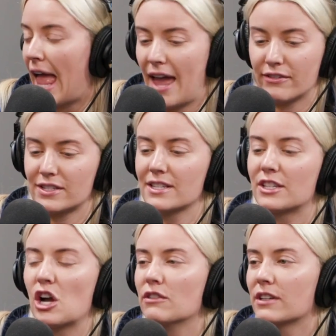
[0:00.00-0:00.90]
Ever since
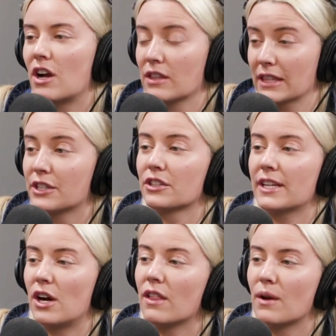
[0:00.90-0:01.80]
COVID,
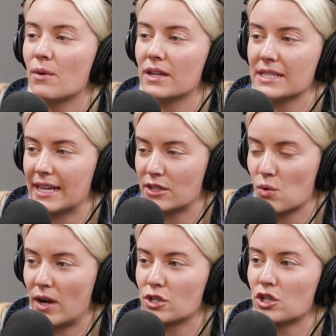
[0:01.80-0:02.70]
literally all I want is like to
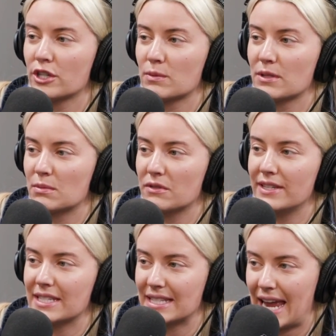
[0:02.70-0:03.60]
watch Christmas
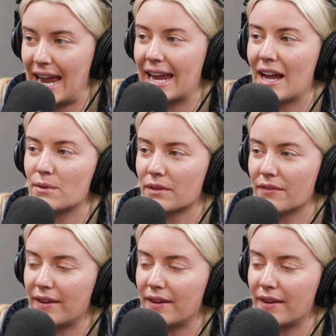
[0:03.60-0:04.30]
movies and to hang out with the